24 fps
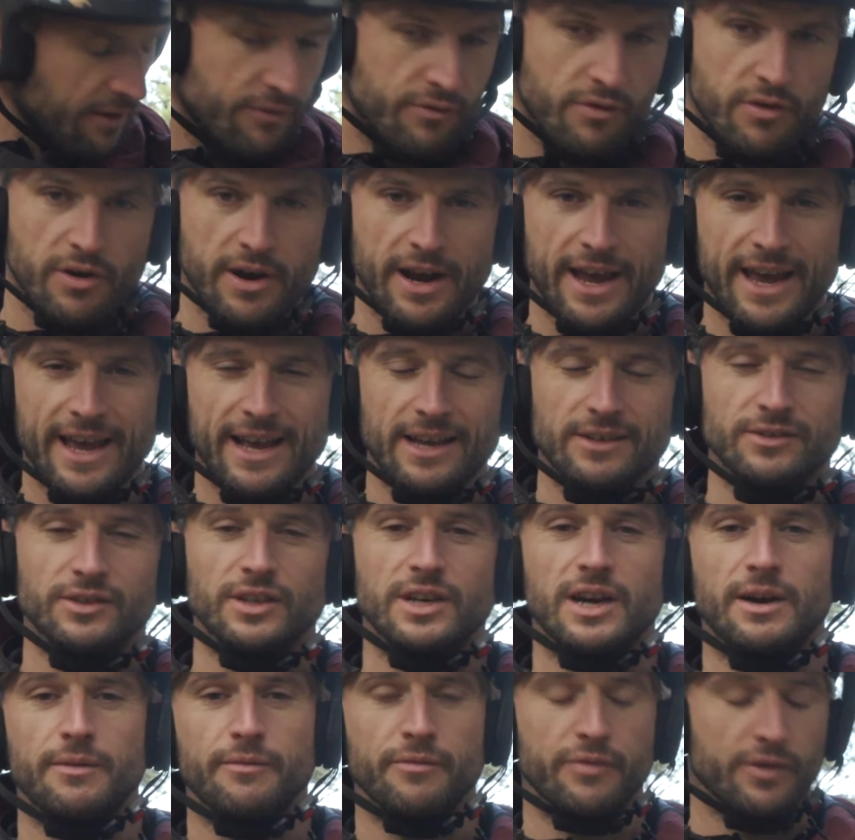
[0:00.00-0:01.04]
for extra
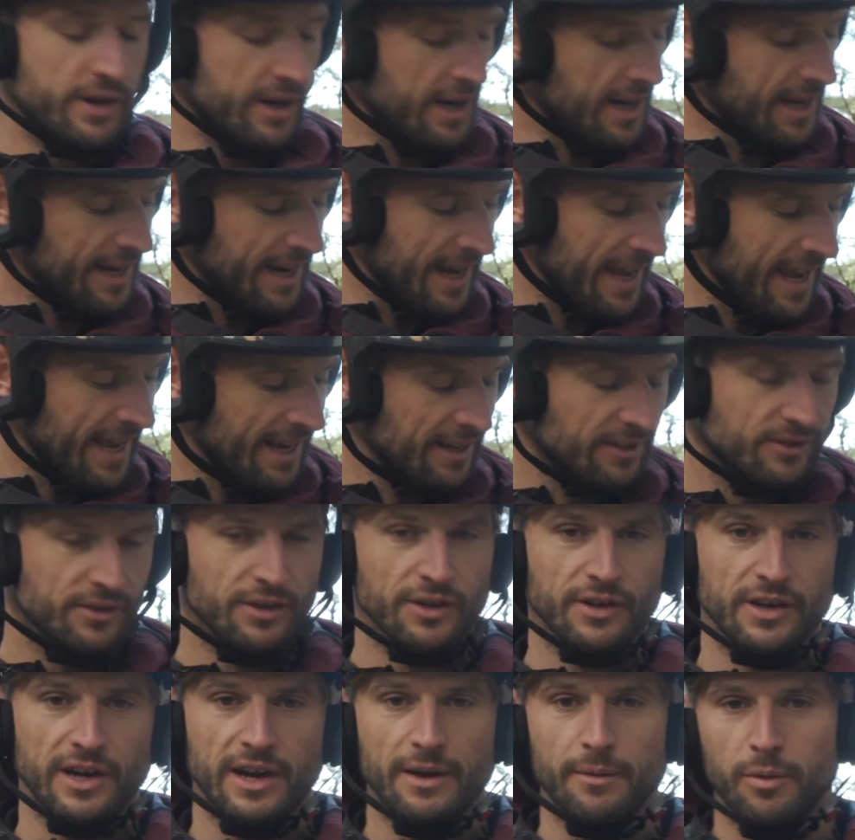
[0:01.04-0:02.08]
comfort and extra
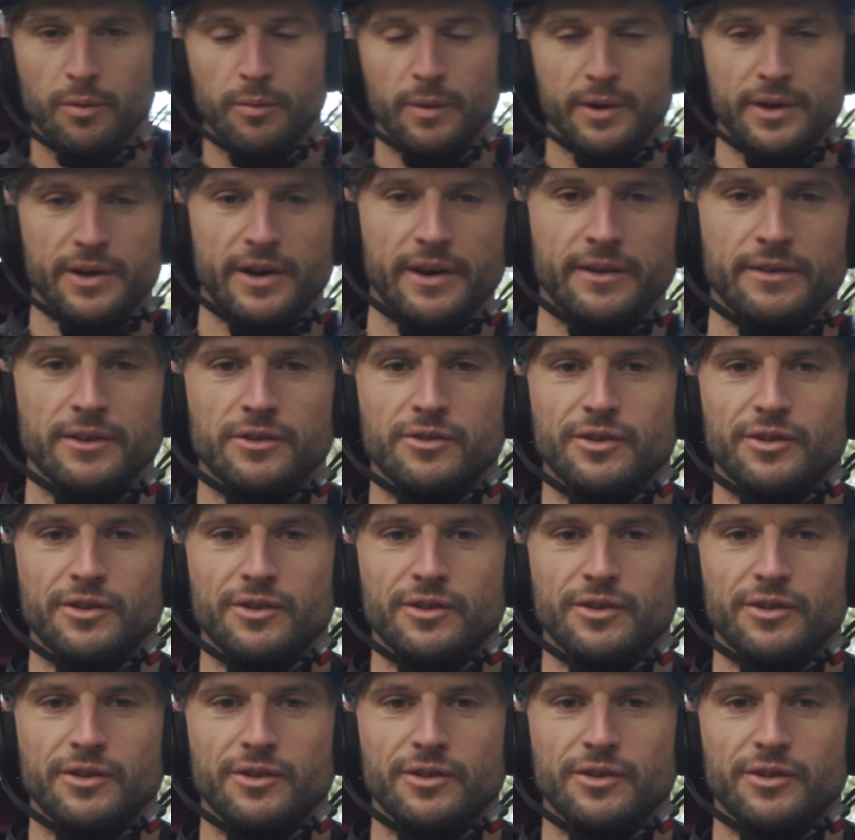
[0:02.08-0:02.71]
grip when you're out in the